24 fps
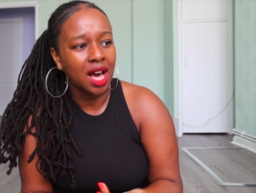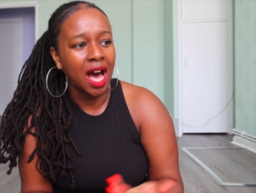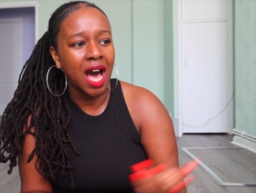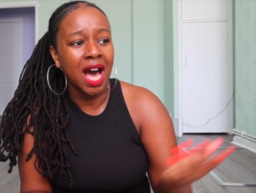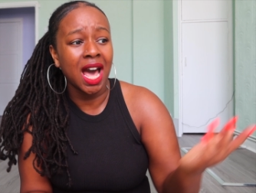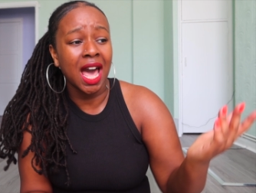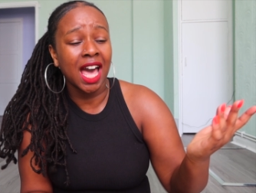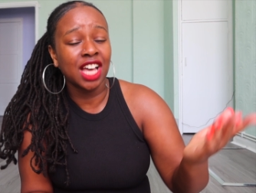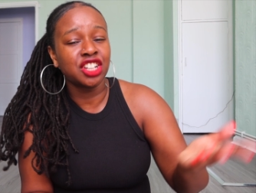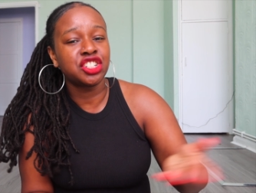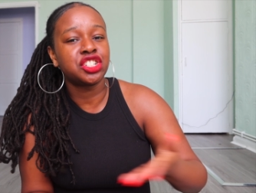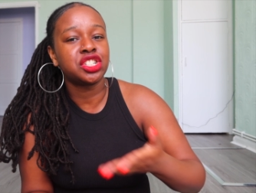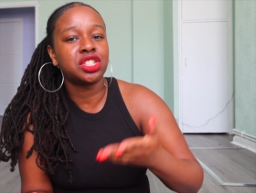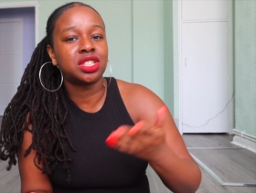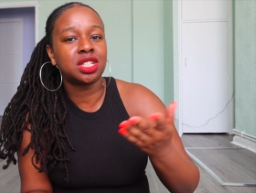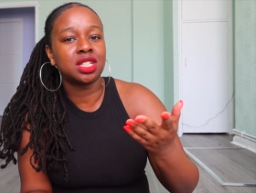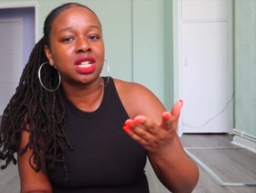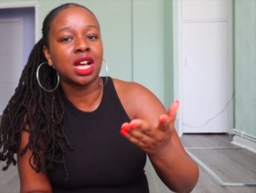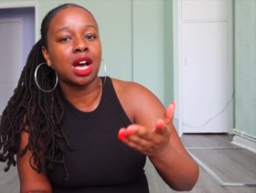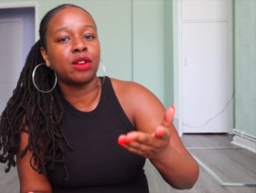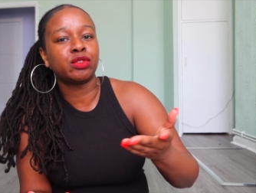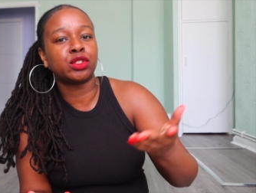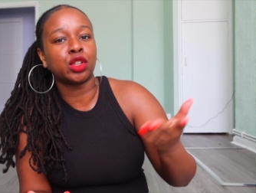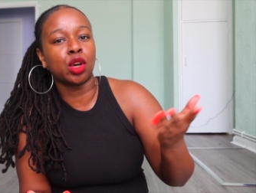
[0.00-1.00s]
I actually did
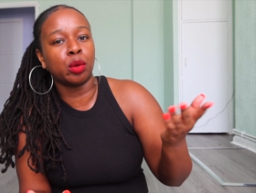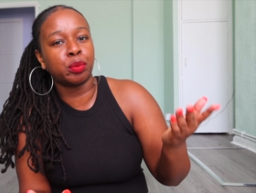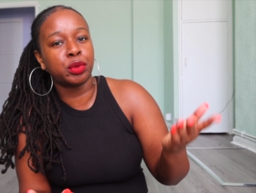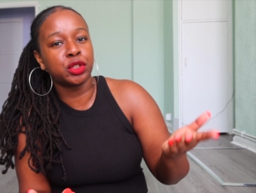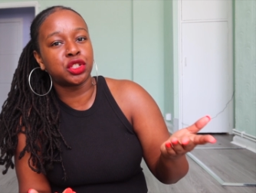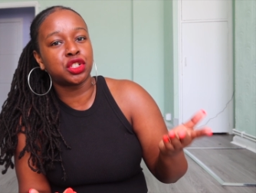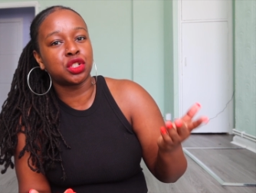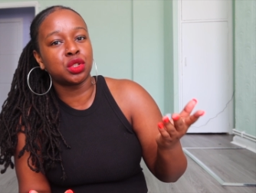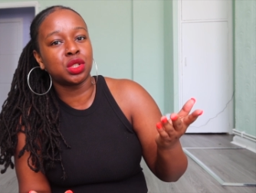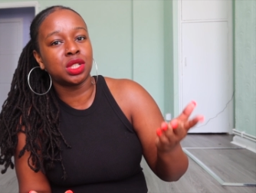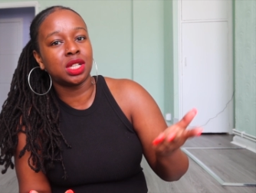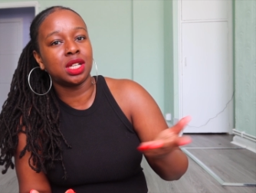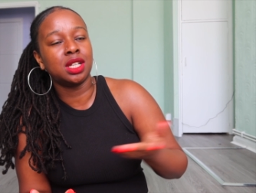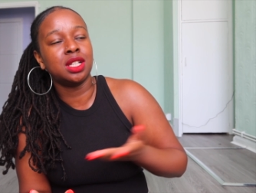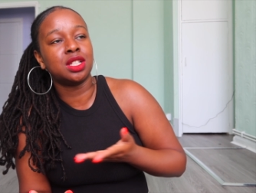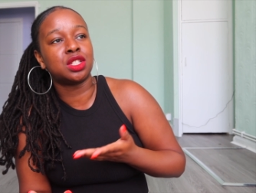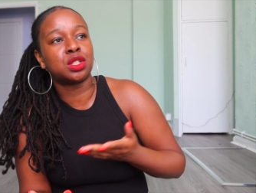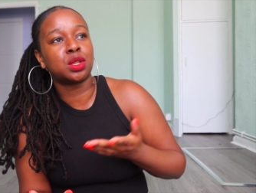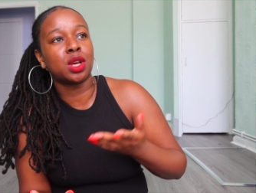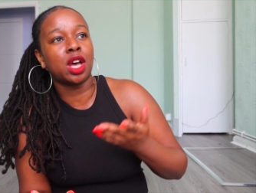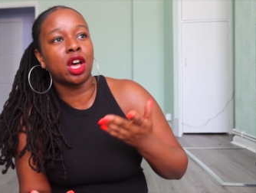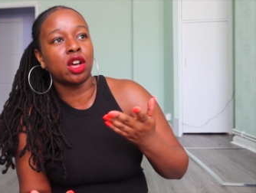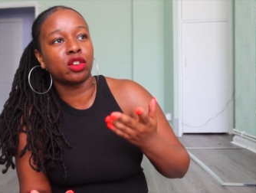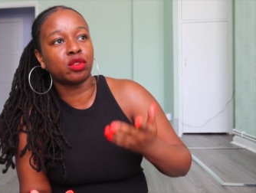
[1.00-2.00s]
have the opportunity
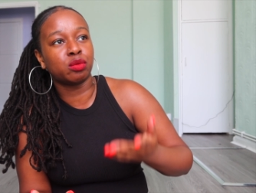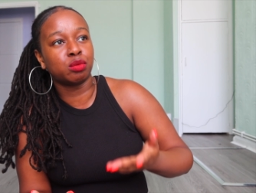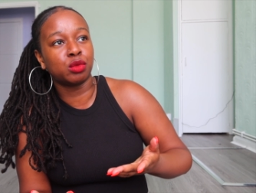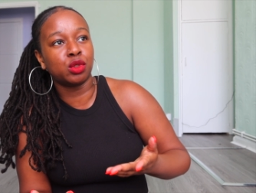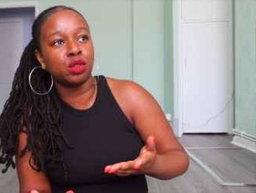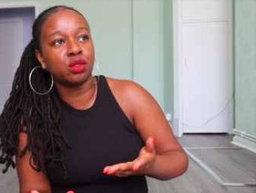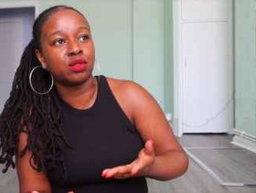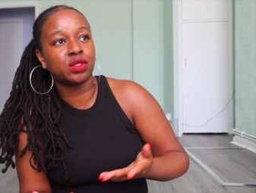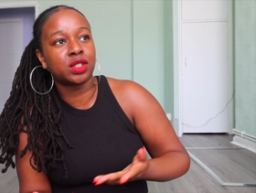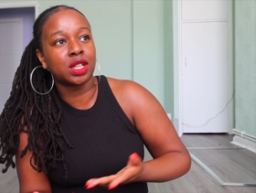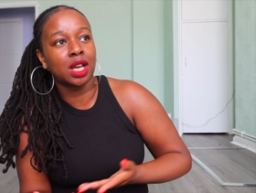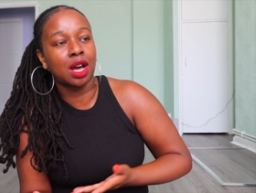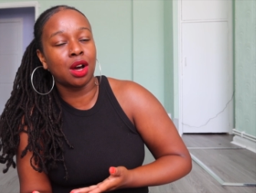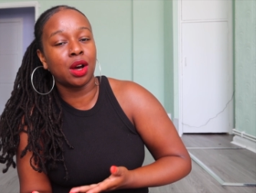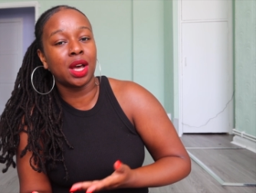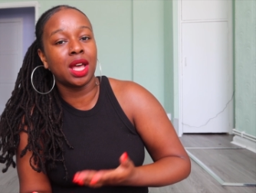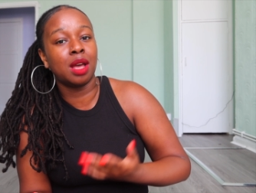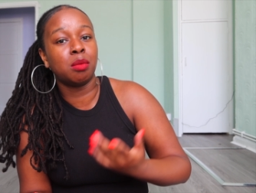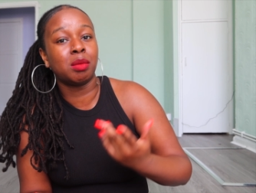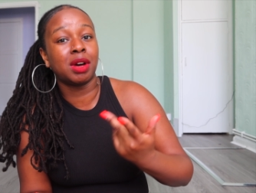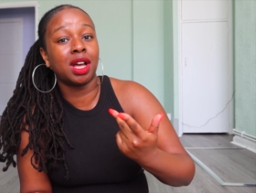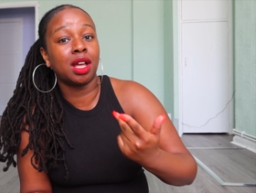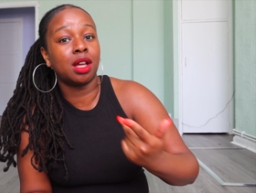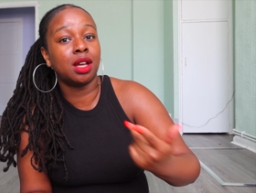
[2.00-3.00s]
to have moved out
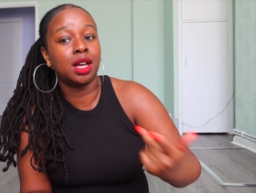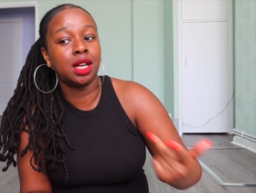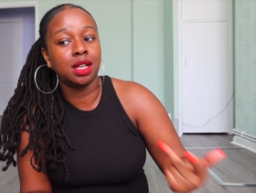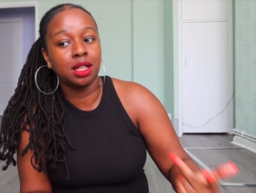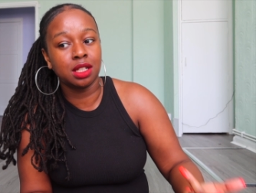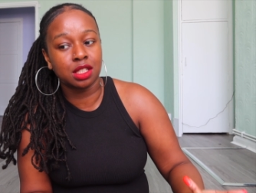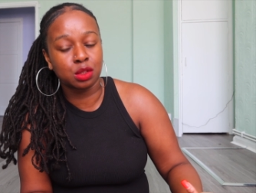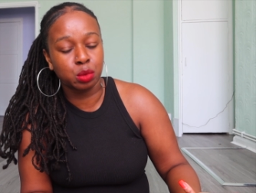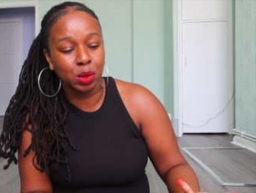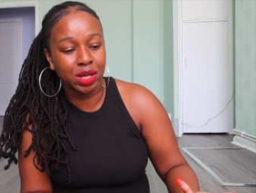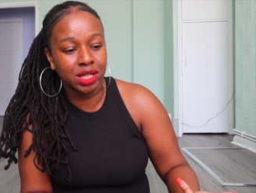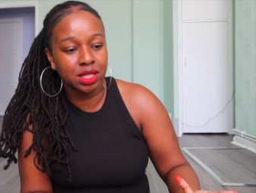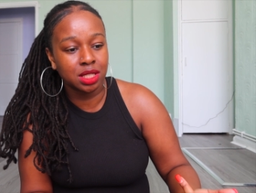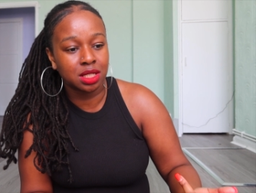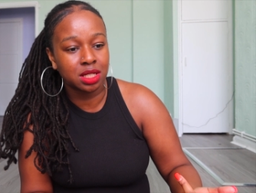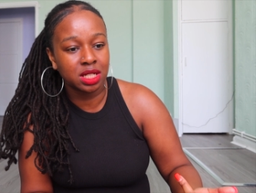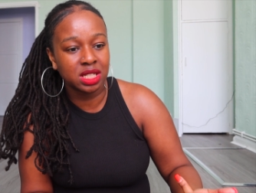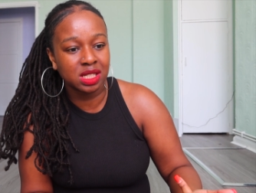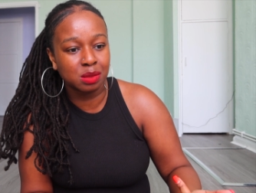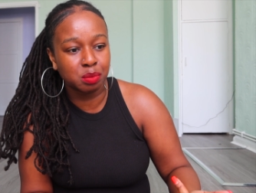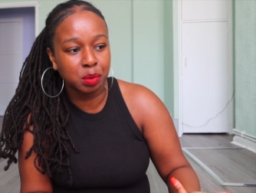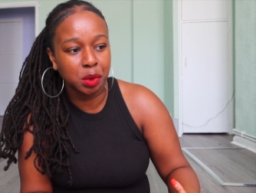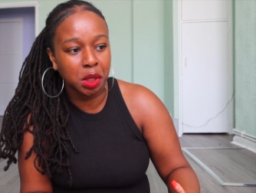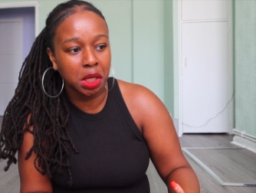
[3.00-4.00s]
in my early
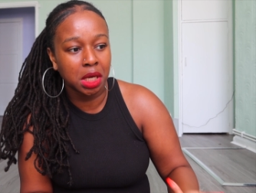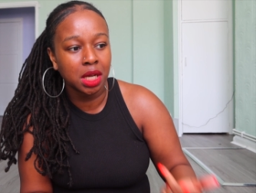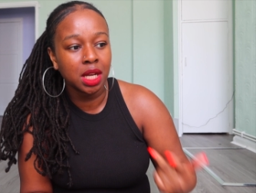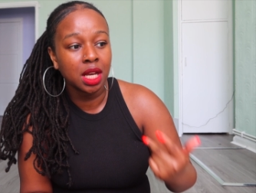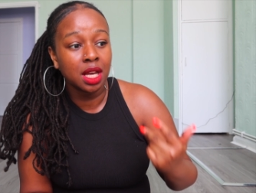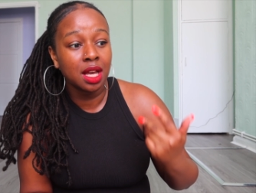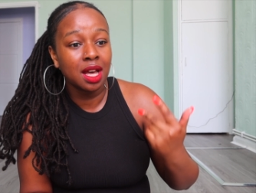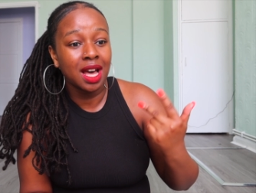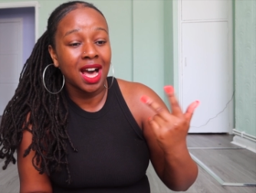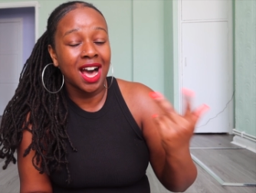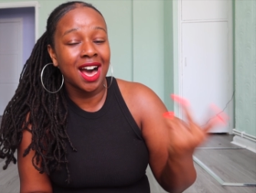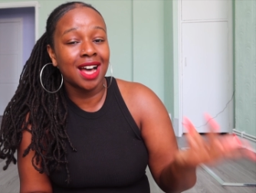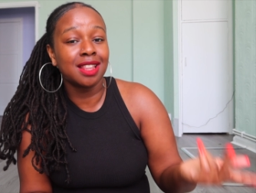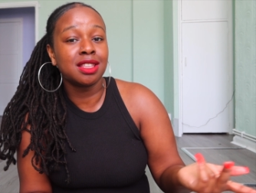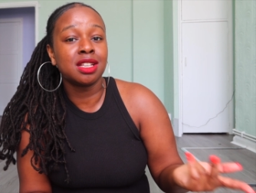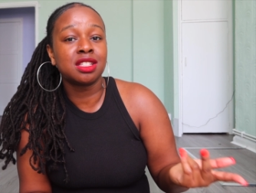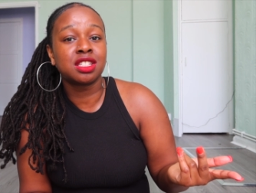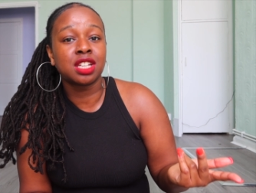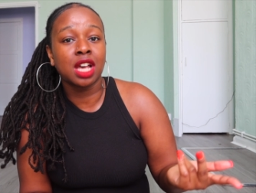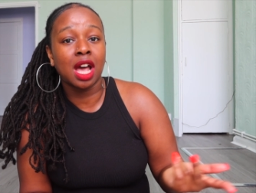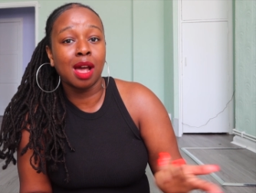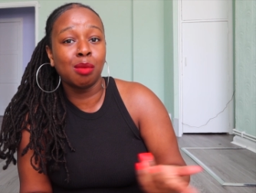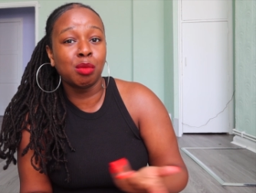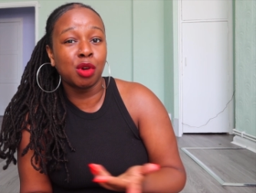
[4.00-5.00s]
twenties, but at the
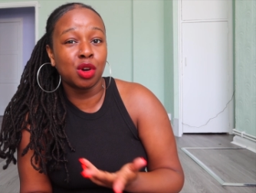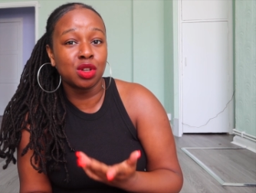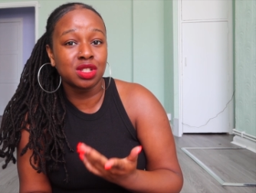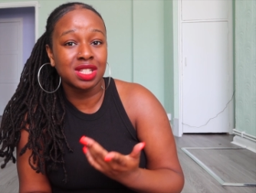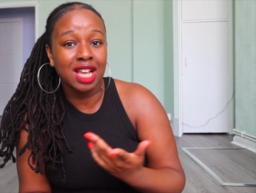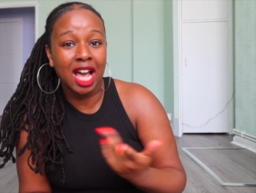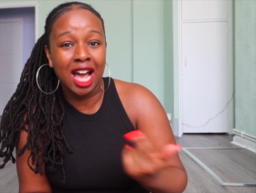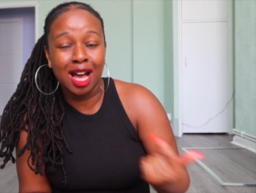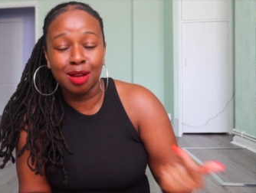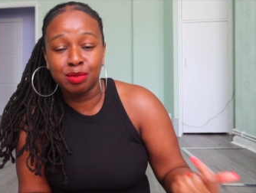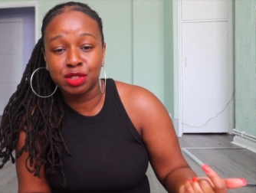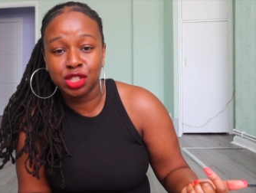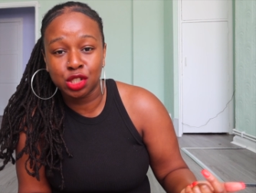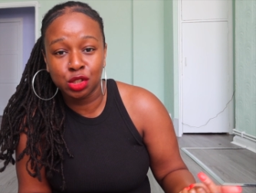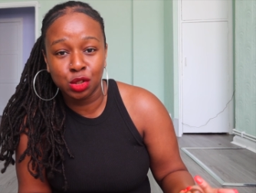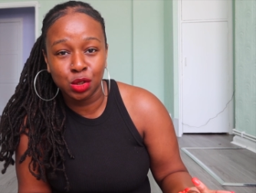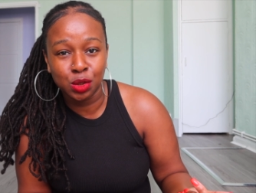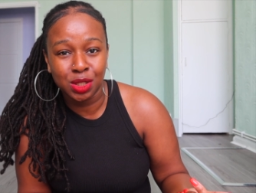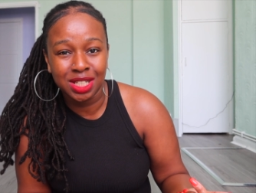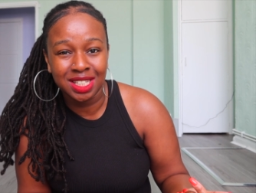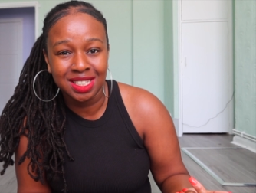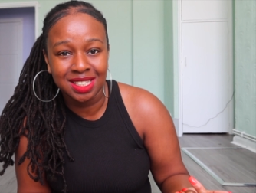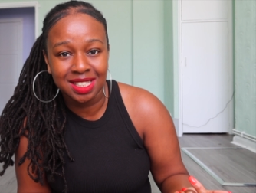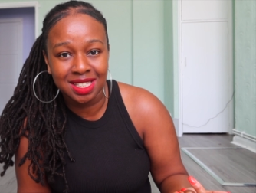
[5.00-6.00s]
time I was
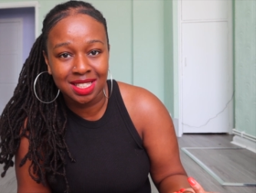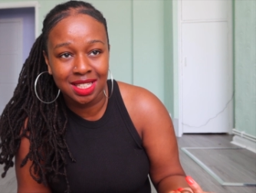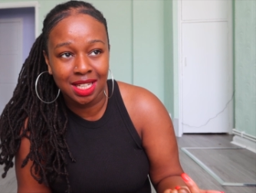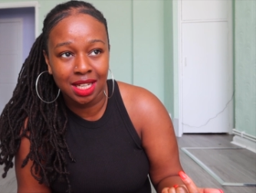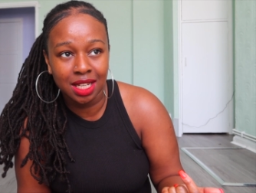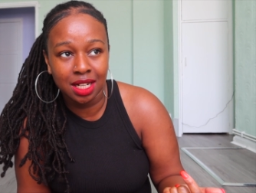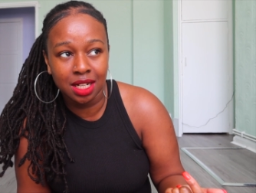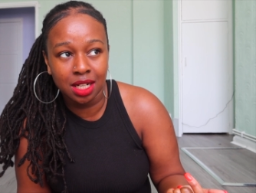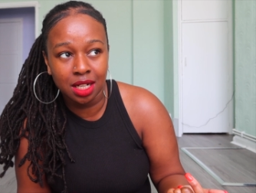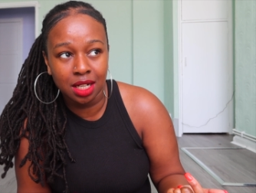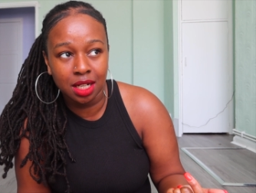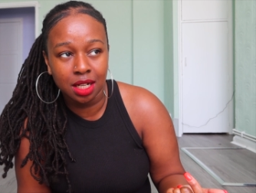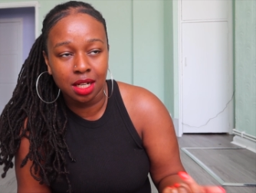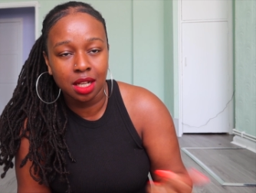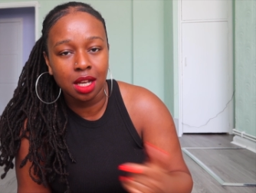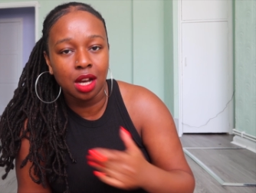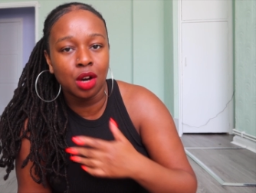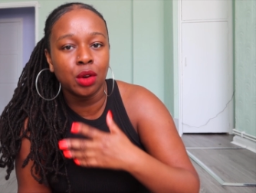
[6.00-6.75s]
absolutely skint.